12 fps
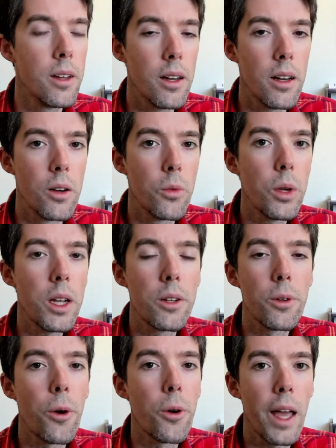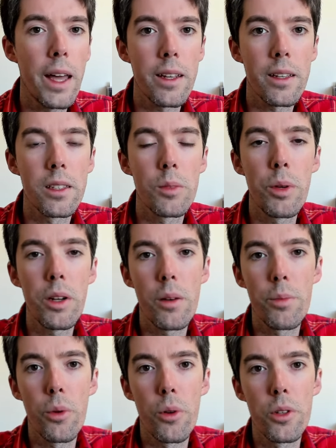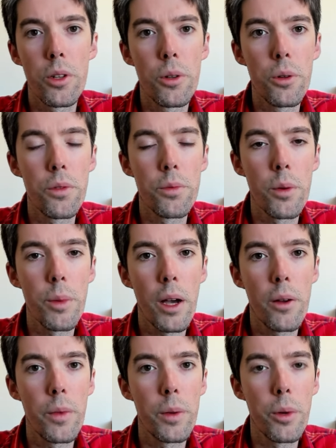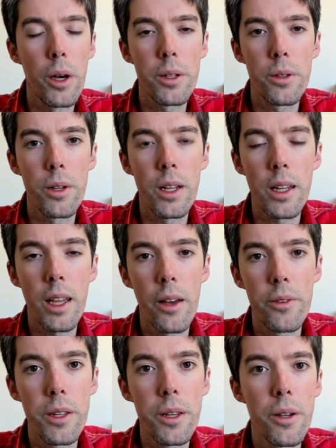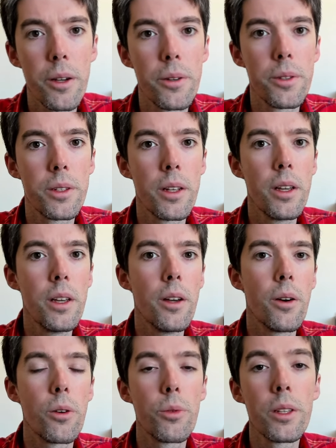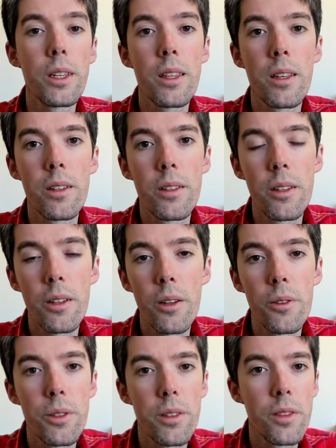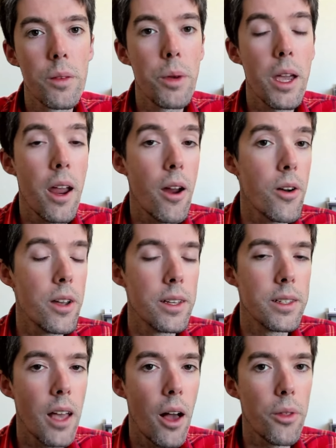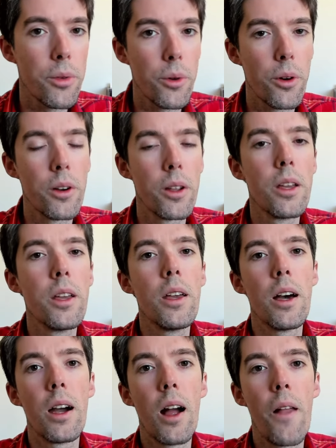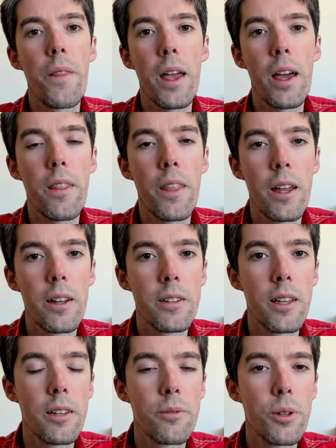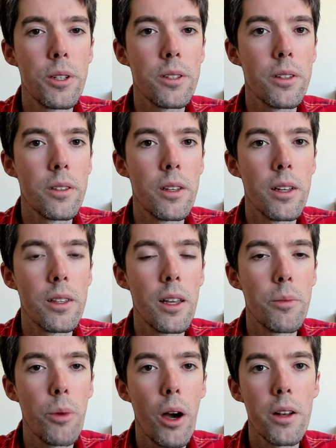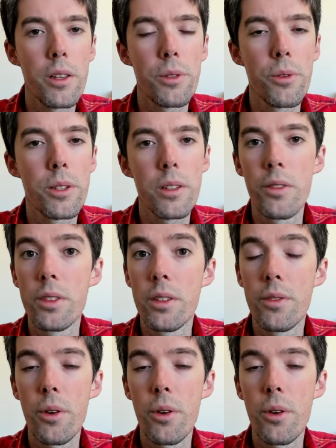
a weak tornadic spin up or two from about the Monterey County coast, or really the, the coast of the Bay Area southward. Uh, and that, that, that risk, that, that modest risk of severe